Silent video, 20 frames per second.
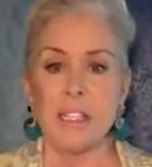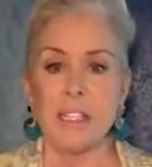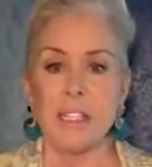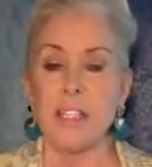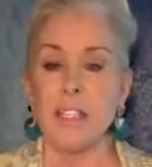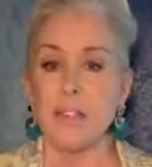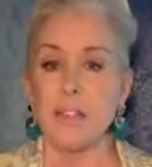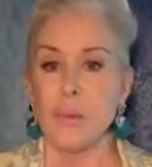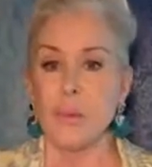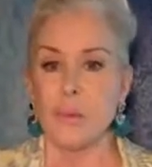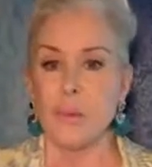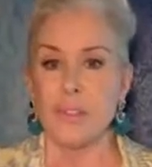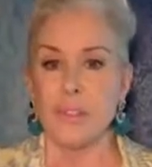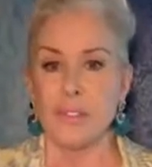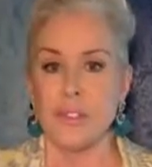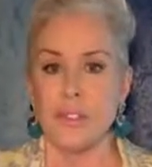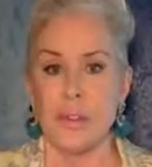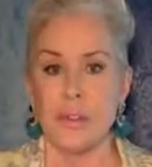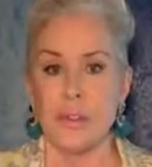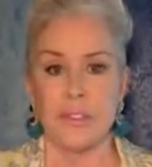10
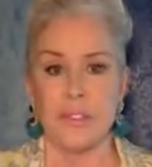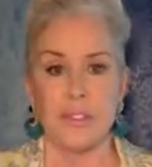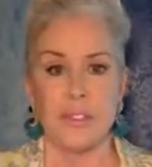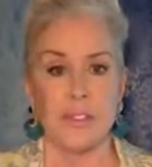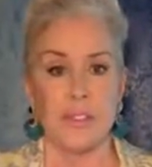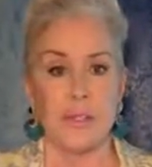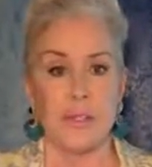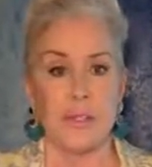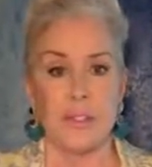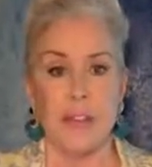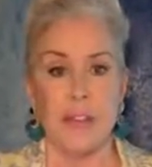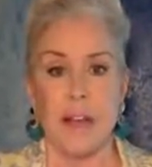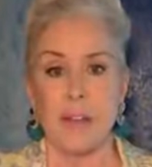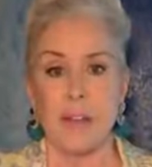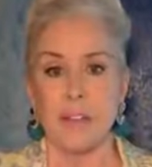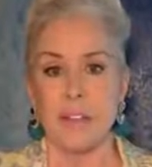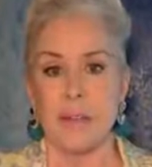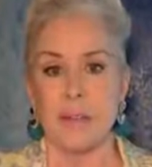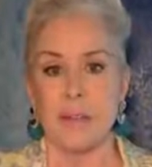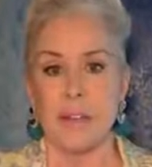Cornerstones is
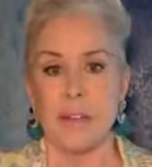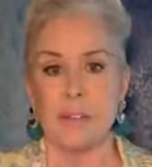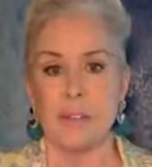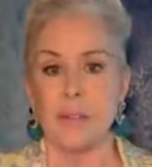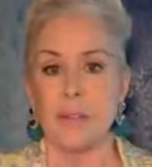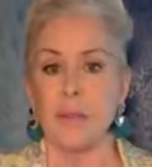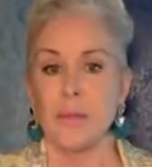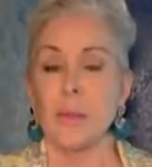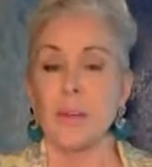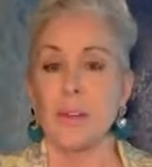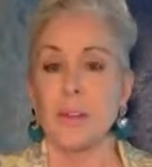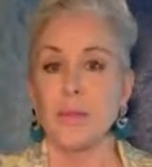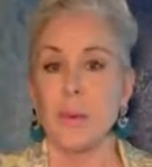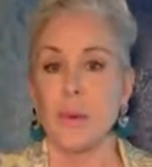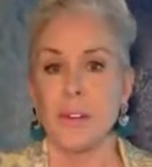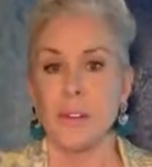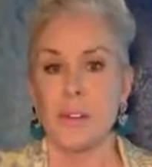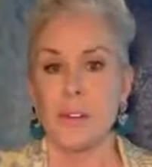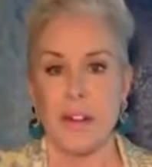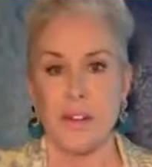$2,000 a month or
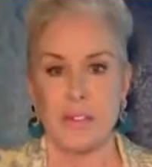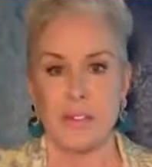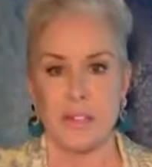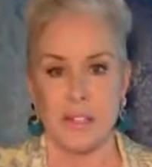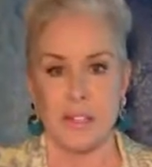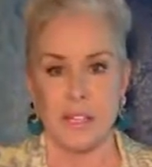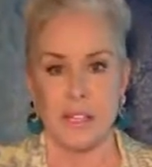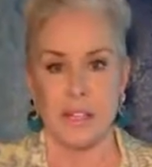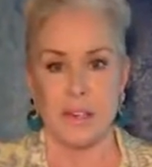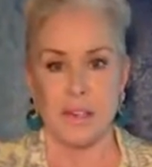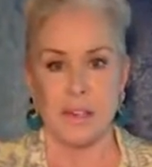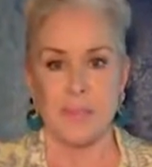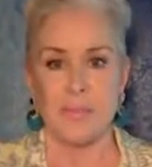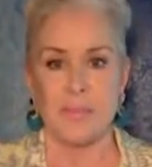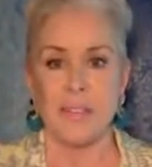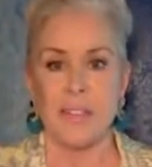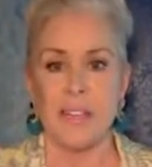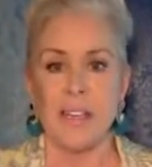$24,000 a year.